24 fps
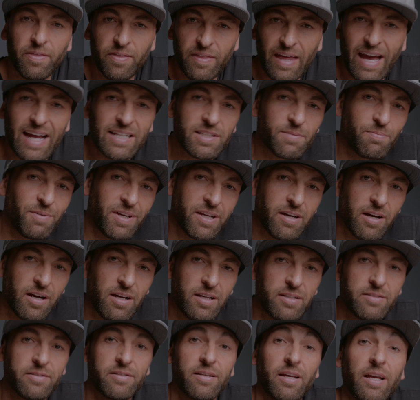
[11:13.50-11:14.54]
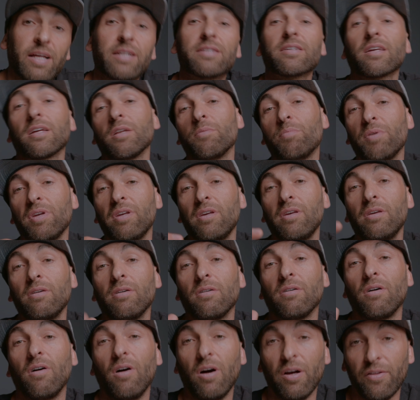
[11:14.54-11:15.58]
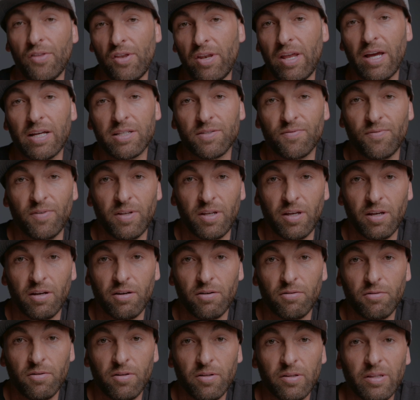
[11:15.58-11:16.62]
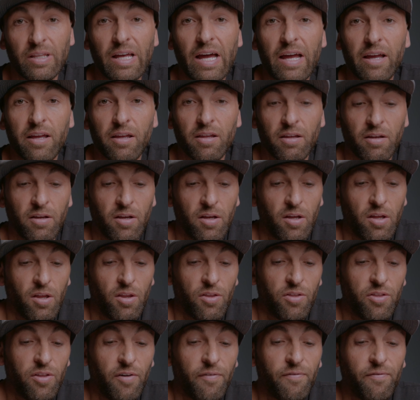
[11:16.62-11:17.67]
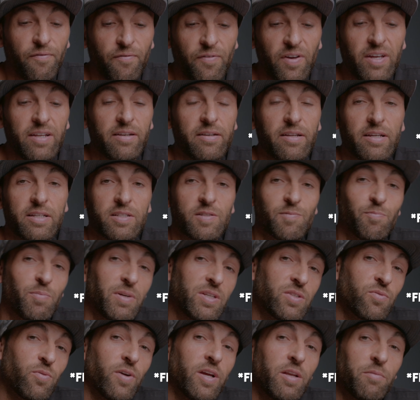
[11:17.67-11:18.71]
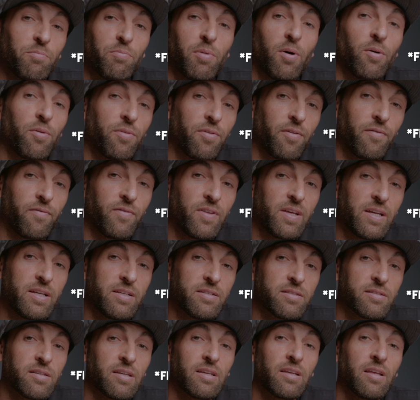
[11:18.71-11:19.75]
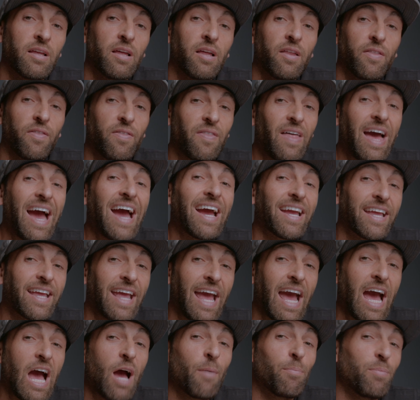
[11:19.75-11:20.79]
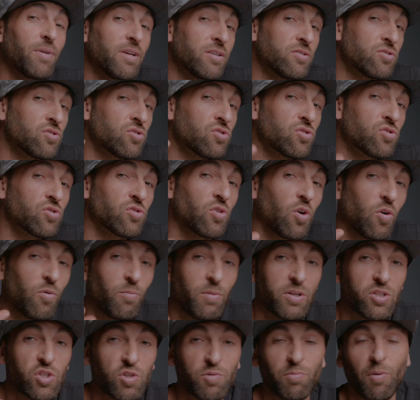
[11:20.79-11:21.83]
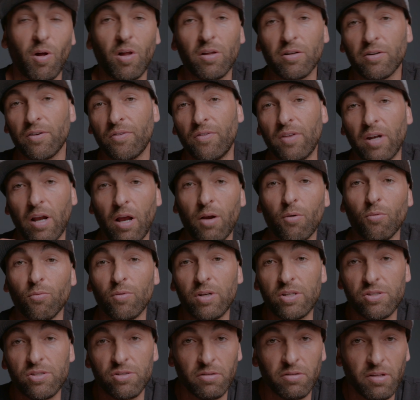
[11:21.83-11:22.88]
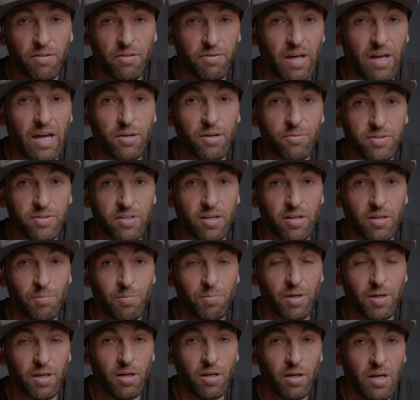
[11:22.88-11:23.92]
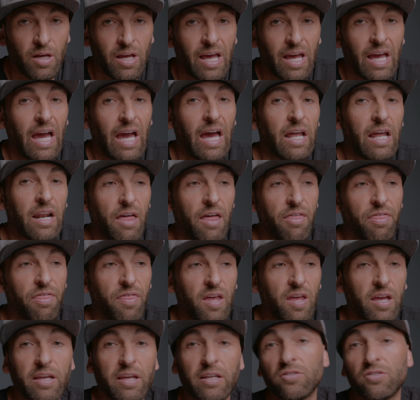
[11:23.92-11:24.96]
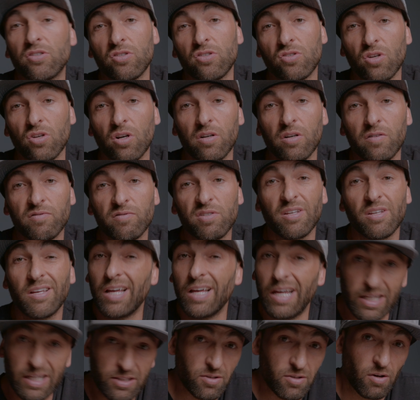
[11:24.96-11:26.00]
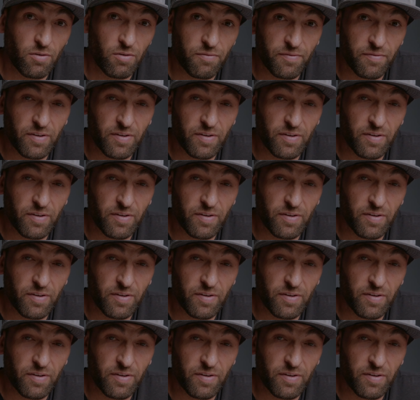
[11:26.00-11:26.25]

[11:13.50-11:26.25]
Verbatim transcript: That's because it's going to be on the next video. Like, the fitness between both of these, that gap is so much smaller than I originally thought it was going to be. And I think it deserves its own